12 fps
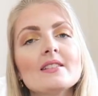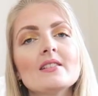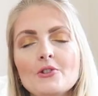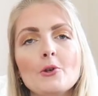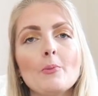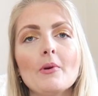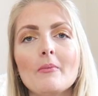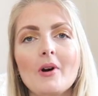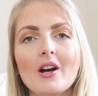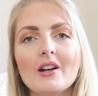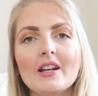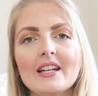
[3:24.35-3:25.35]

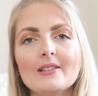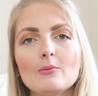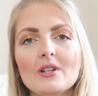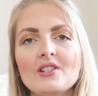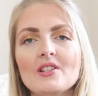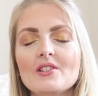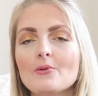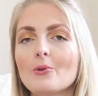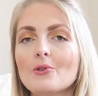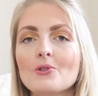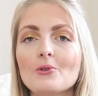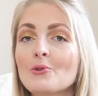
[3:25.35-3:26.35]
supermarket, which is
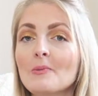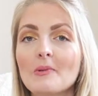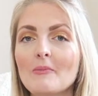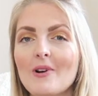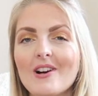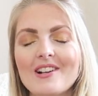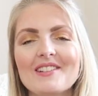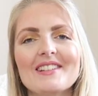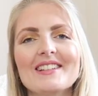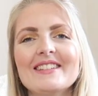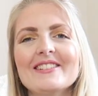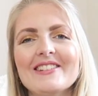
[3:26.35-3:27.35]
also supermarket
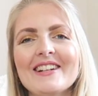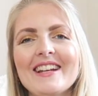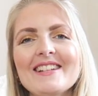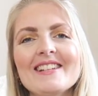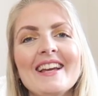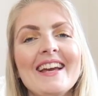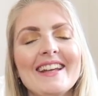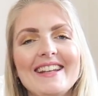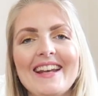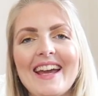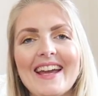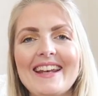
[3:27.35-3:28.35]
in Turkish,
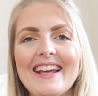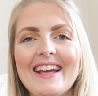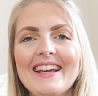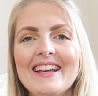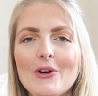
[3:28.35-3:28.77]
nerede.